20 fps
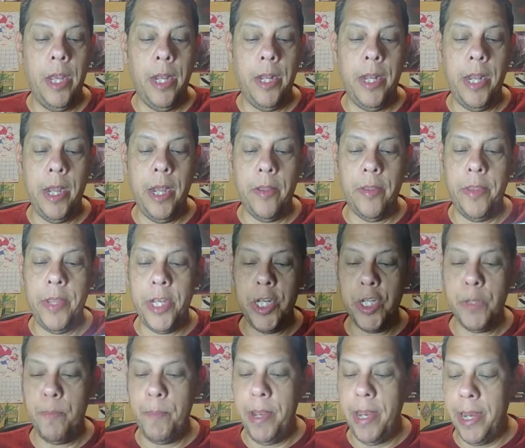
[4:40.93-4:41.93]
Now,
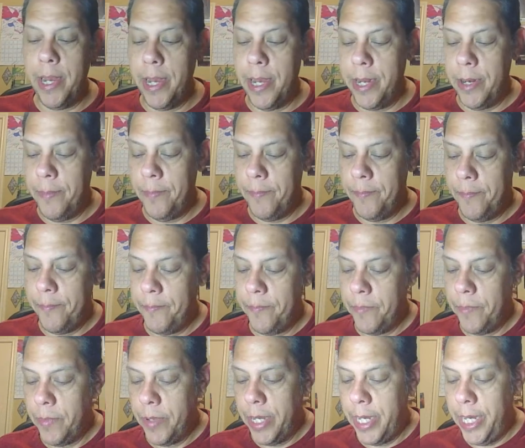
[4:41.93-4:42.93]
this band,
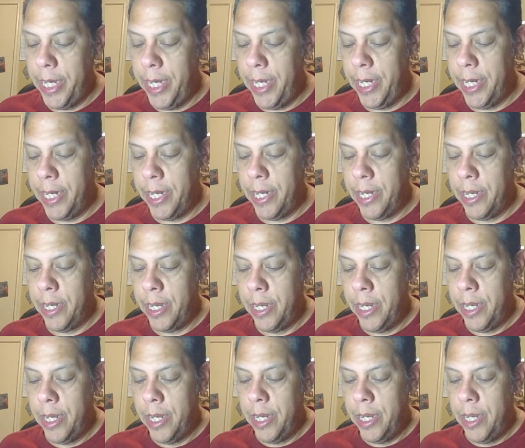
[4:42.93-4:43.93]
Eden,
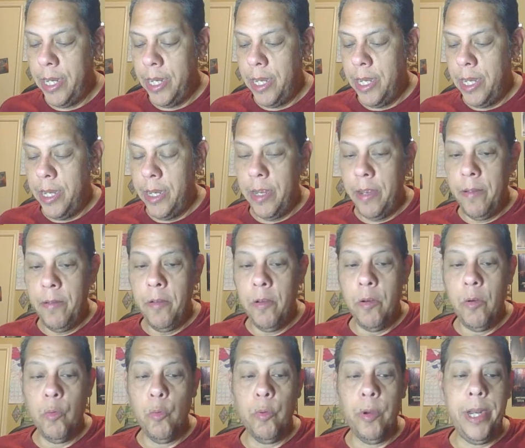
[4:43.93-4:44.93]

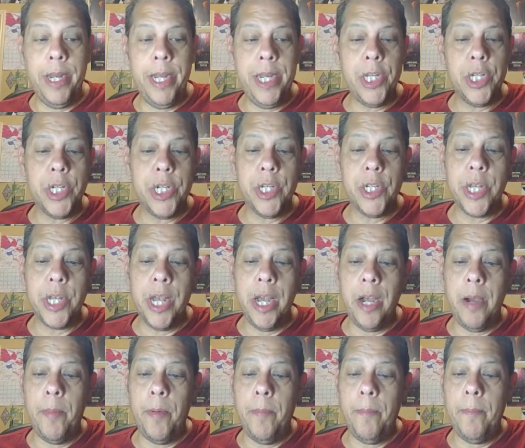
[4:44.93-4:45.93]
released this
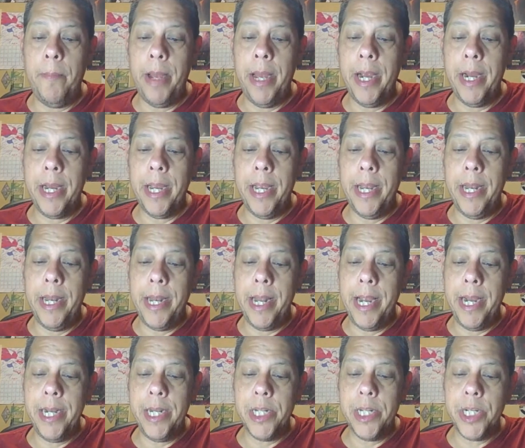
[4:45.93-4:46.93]
album back in
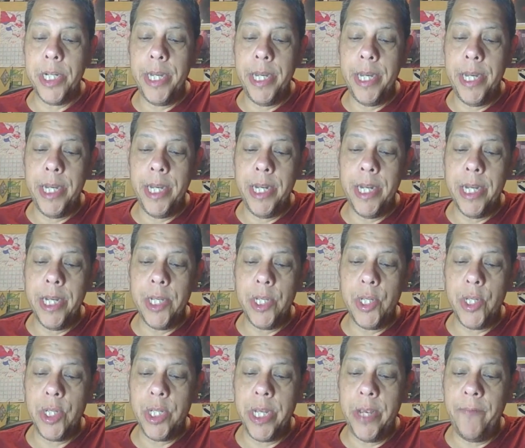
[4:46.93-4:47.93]

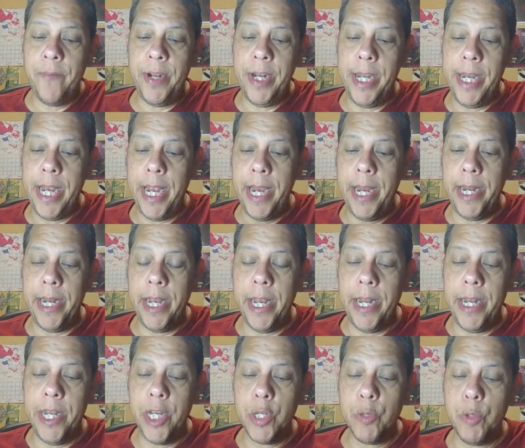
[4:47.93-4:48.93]
1978,
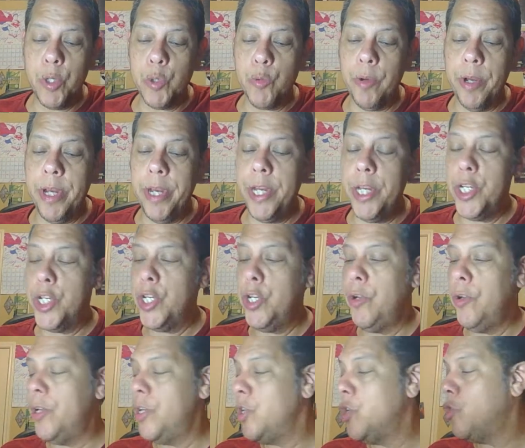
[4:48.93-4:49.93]
and this was
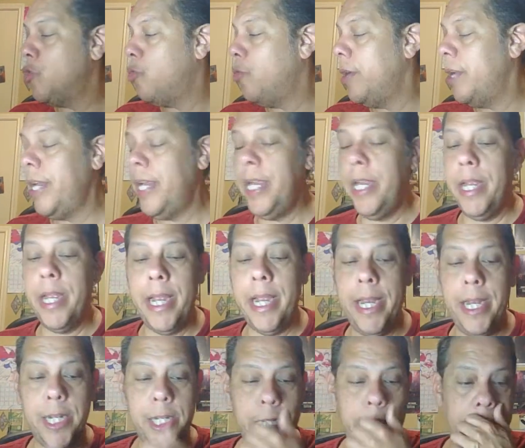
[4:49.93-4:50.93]
reissued in
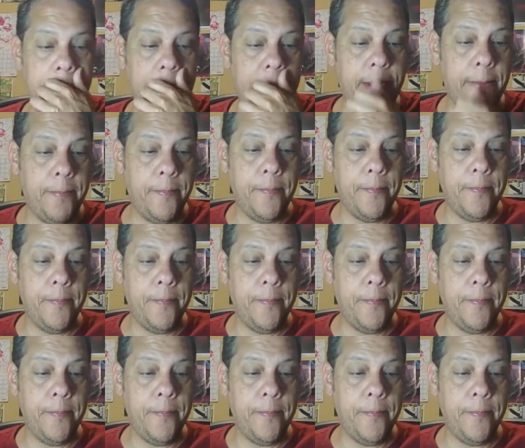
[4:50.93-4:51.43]
2018.